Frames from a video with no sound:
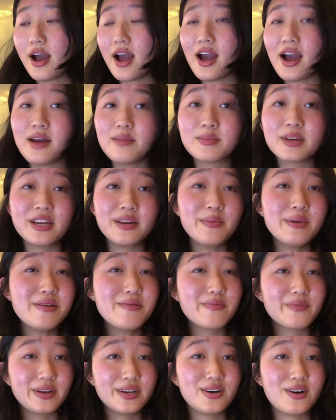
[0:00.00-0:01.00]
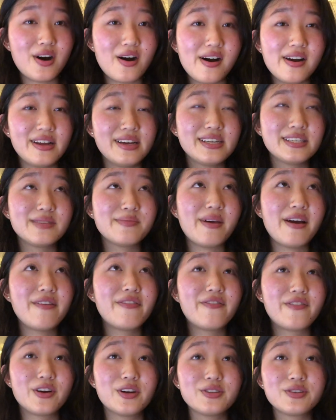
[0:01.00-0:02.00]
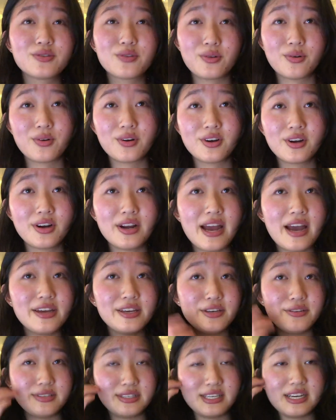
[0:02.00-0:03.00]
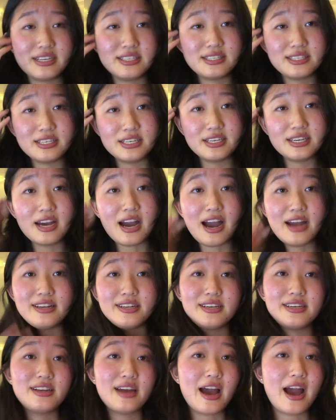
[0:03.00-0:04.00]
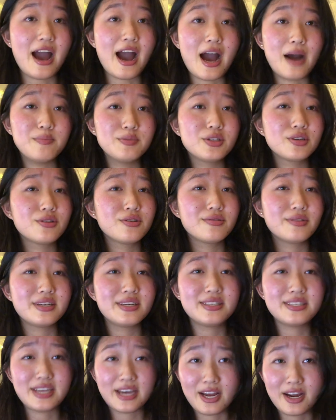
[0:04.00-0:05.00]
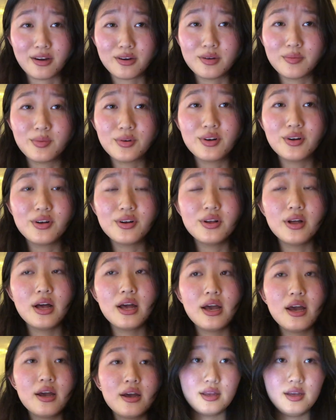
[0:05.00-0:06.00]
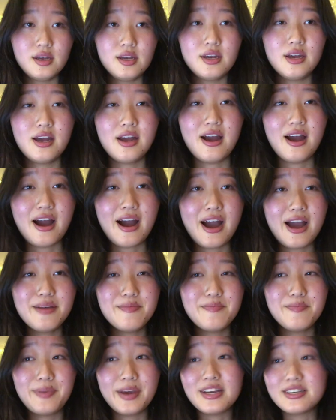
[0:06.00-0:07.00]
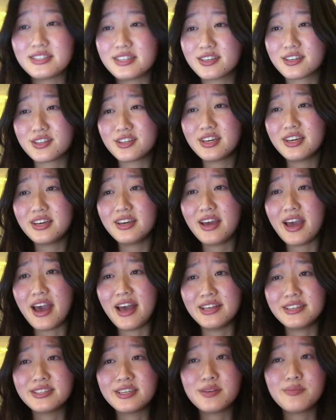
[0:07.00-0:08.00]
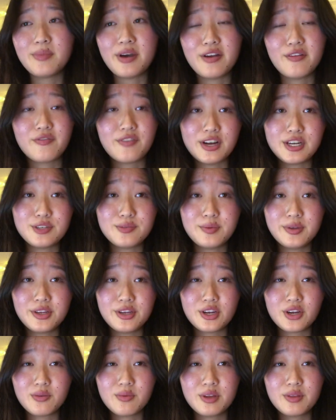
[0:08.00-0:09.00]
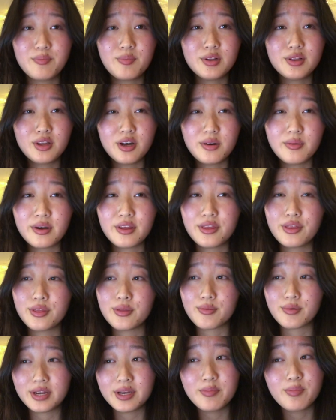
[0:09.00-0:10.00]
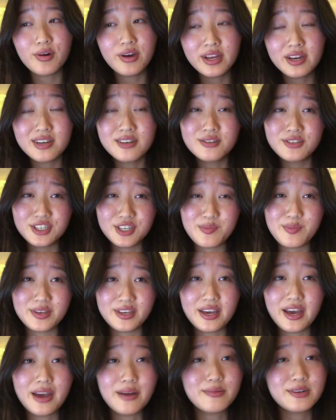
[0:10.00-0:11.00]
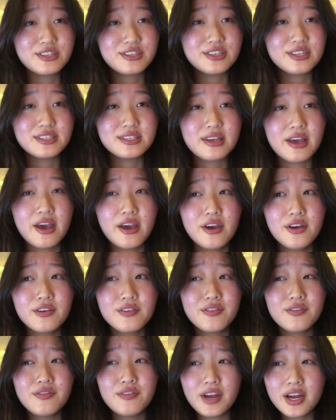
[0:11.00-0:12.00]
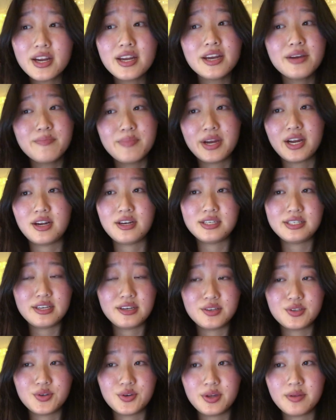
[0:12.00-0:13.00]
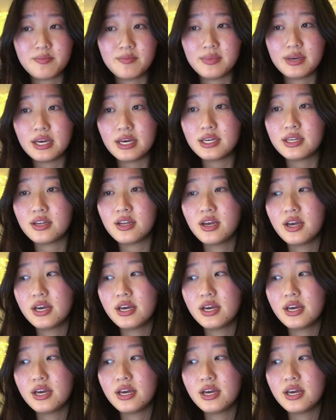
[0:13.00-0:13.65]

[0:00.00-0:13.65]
I'm gonna be real honest, my first quarter at UCSD, I did absolutely terrible. I basically ended my freshman year with below a 3.0 GPA, which is very embarrassing to admit.